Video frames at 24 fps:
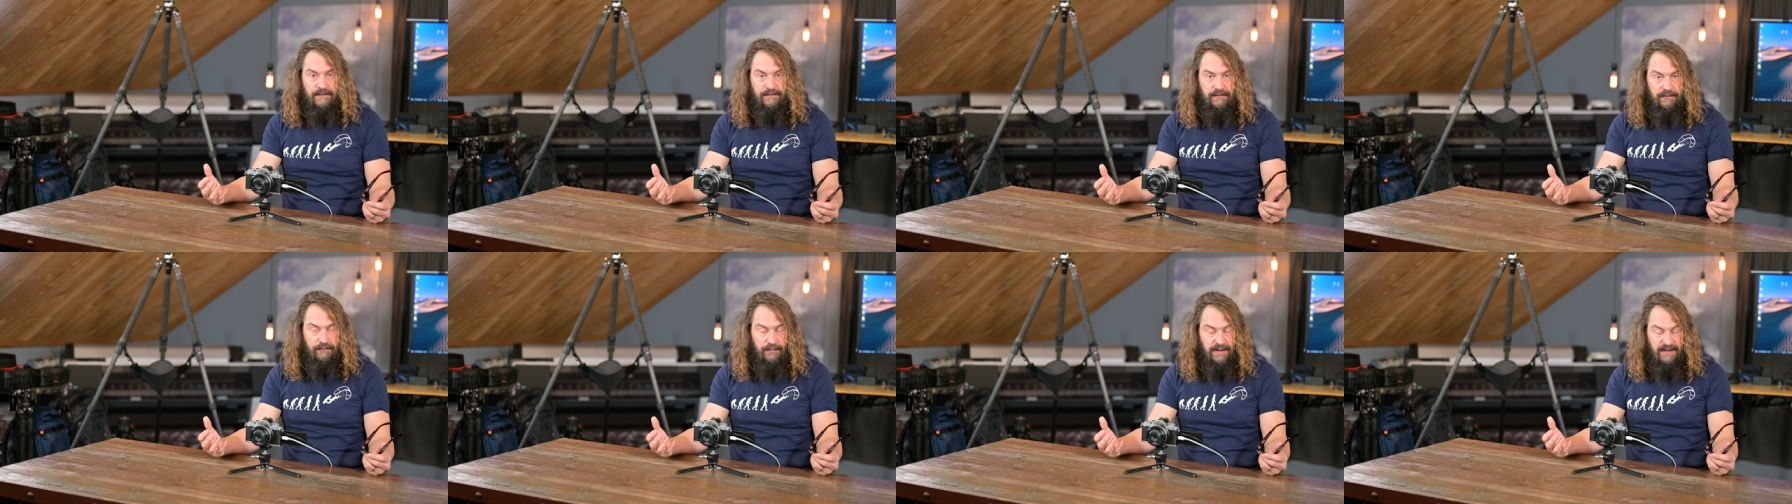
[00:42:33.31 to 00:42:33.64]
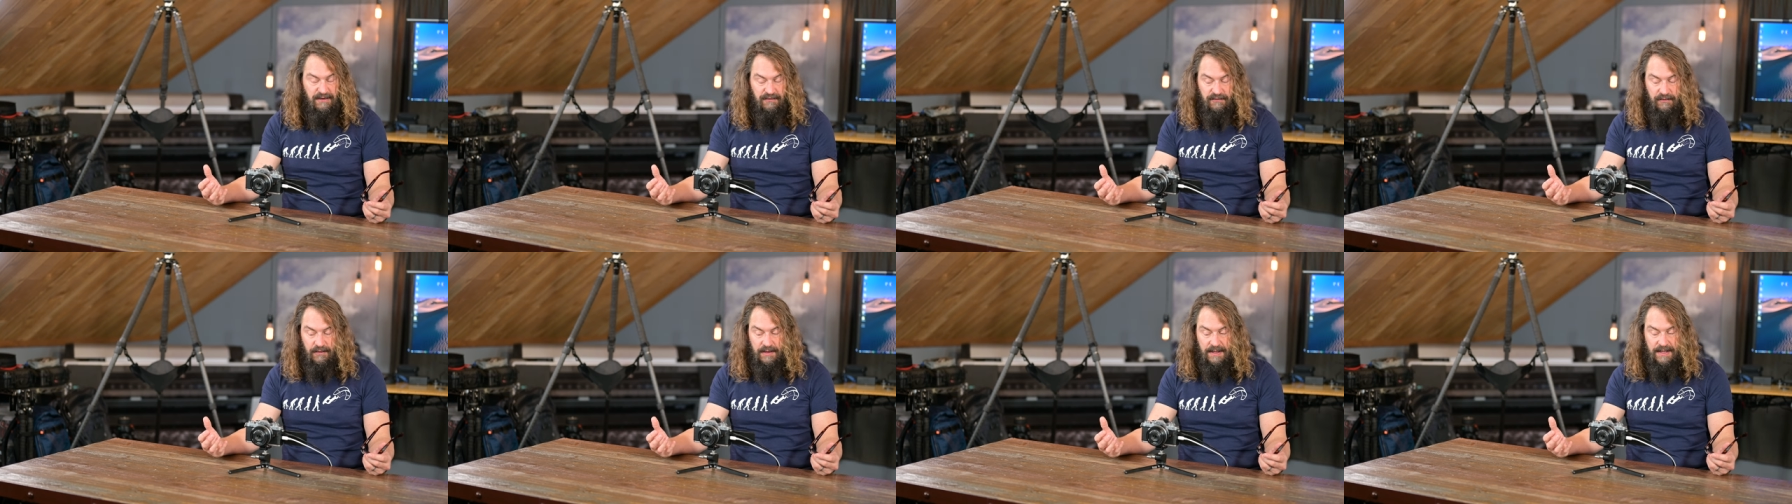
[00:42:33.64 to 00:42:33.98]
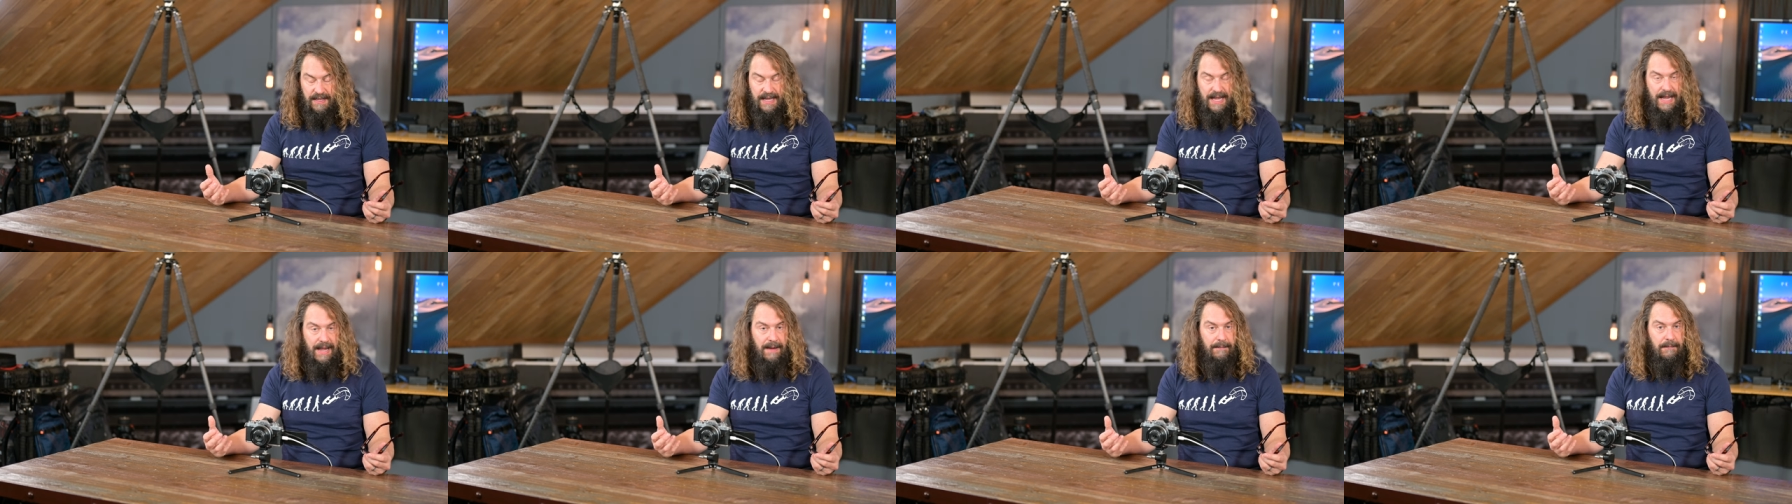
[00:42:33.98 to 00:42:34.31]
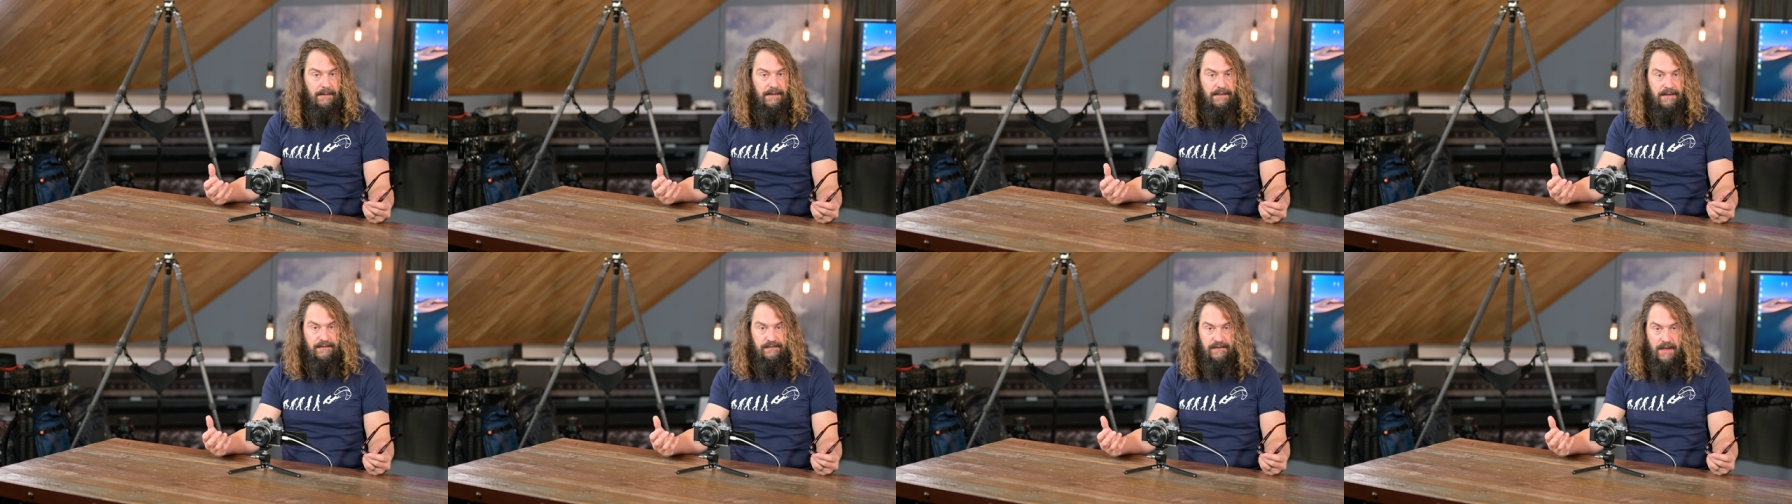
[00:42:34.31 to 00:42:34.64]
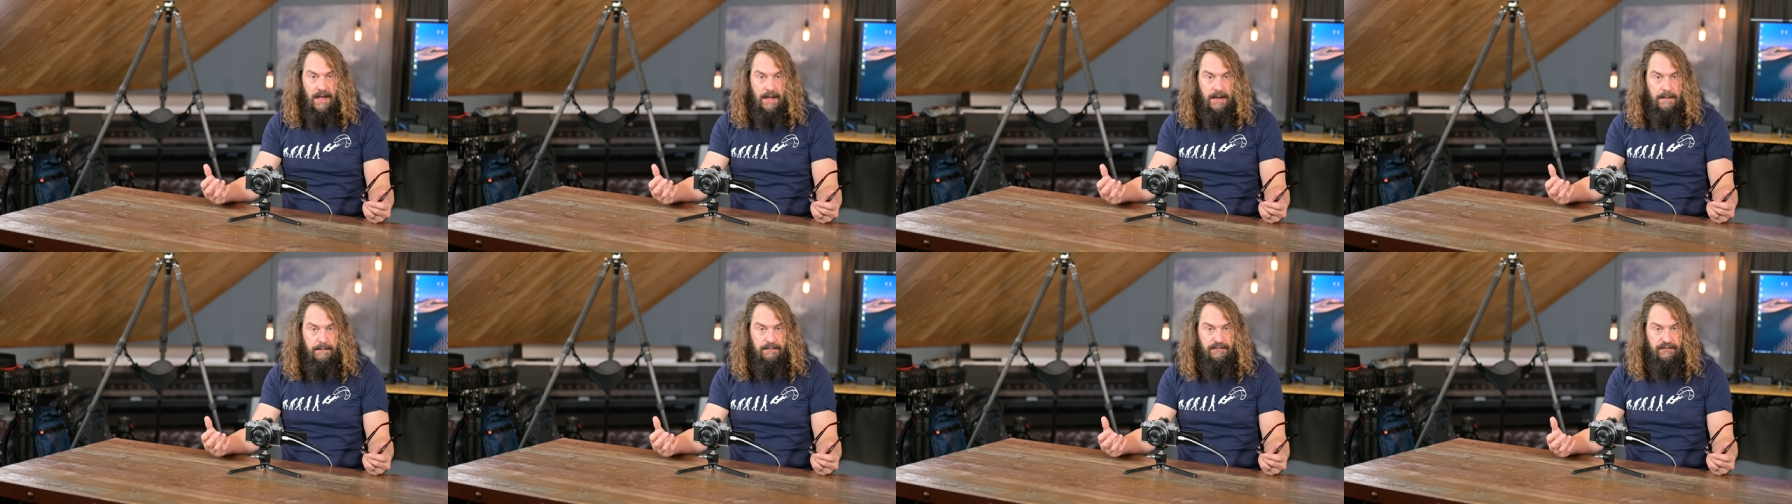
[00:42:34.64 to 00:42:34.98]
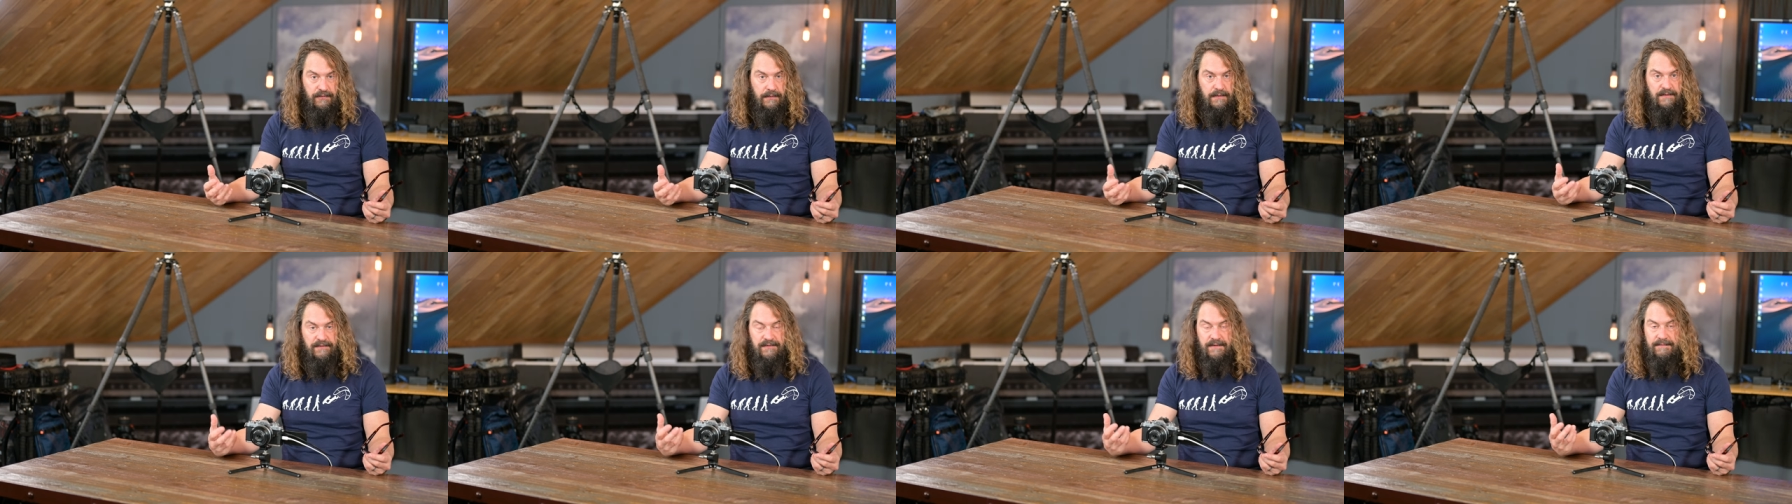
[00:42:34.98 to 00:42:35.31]
a street shooting camera that's
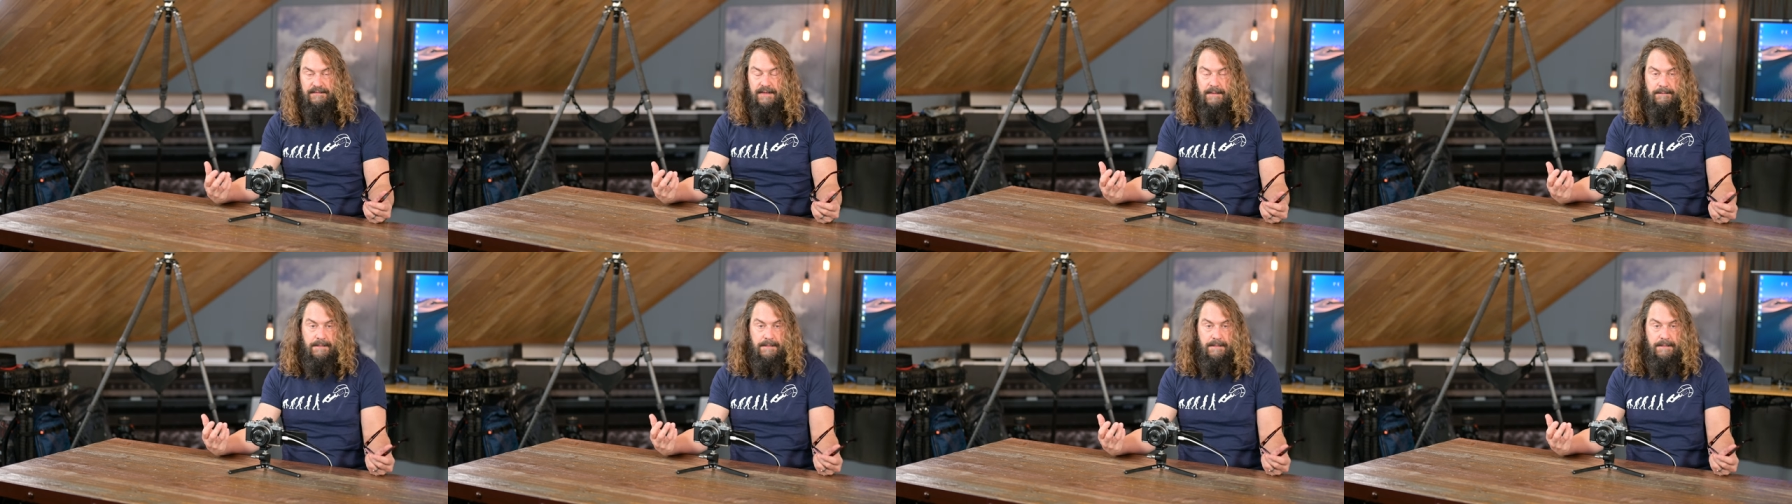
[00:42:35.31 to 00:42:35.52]
unobtrusive,